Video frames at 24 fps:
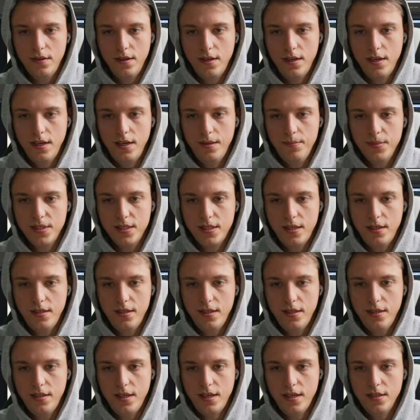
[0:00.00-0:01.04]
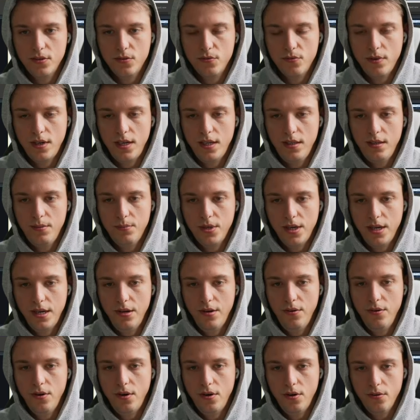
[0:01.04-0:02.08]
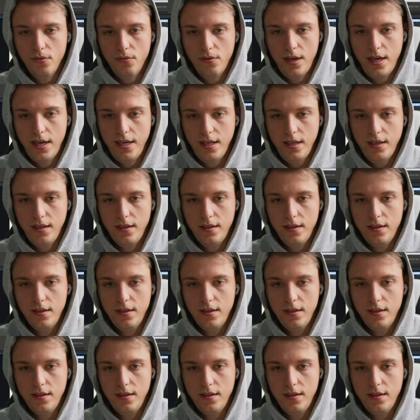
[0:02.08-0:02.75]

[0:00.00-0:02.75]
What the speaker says: I'm signed in as Riley Brown already,